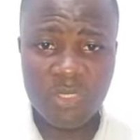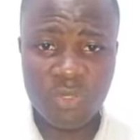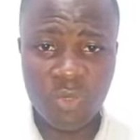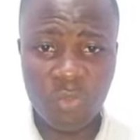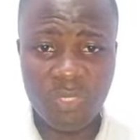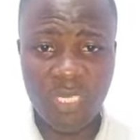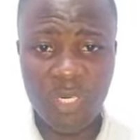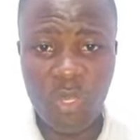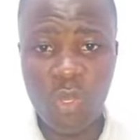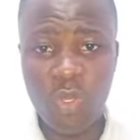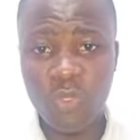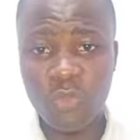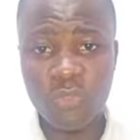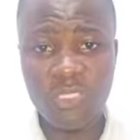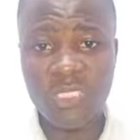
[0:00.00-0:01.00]
so that
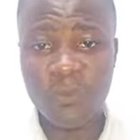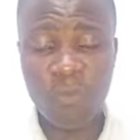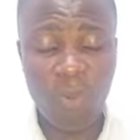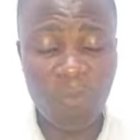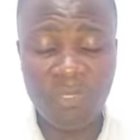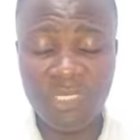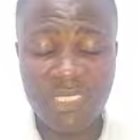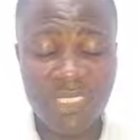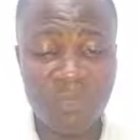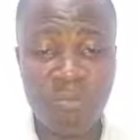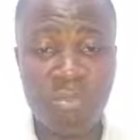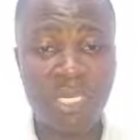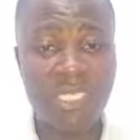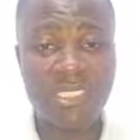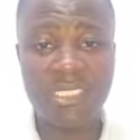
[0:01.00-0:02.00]
all these promises
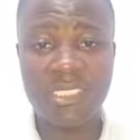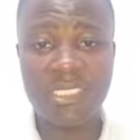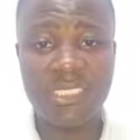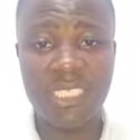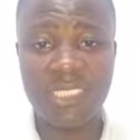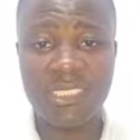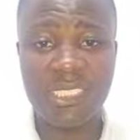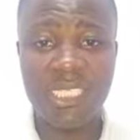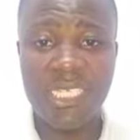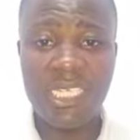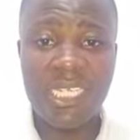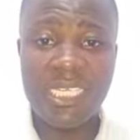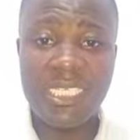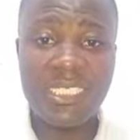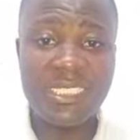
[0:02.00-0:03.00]
and blessings that
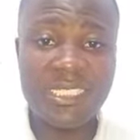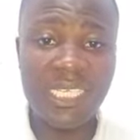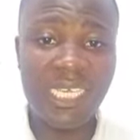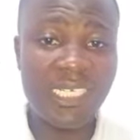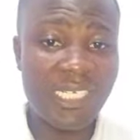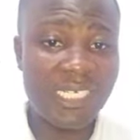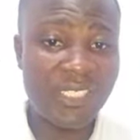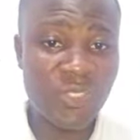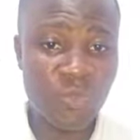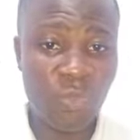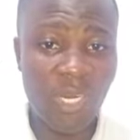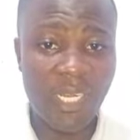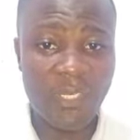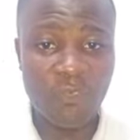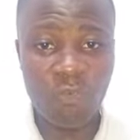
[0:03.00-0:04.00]
he said in his
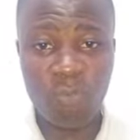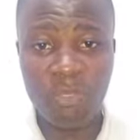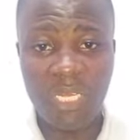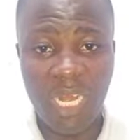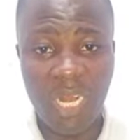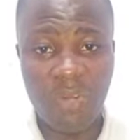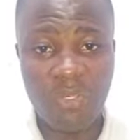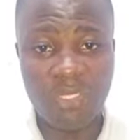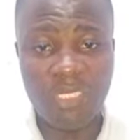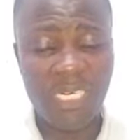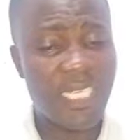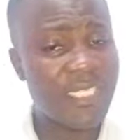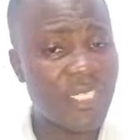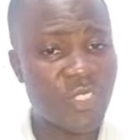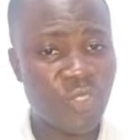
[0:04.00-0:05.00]
word will be ours.
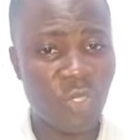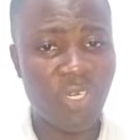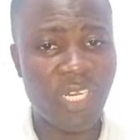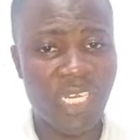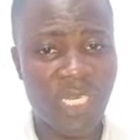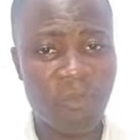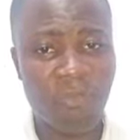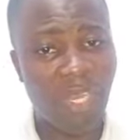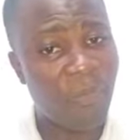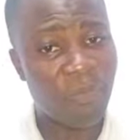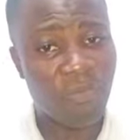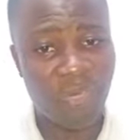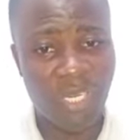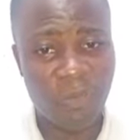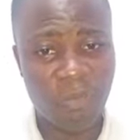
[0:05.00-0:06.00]
Let's enjoy the hymn.
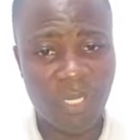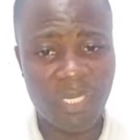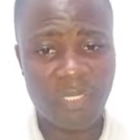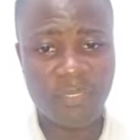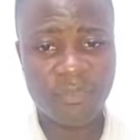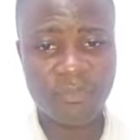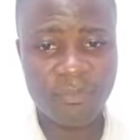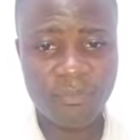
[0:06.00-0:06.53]
I'll be right back.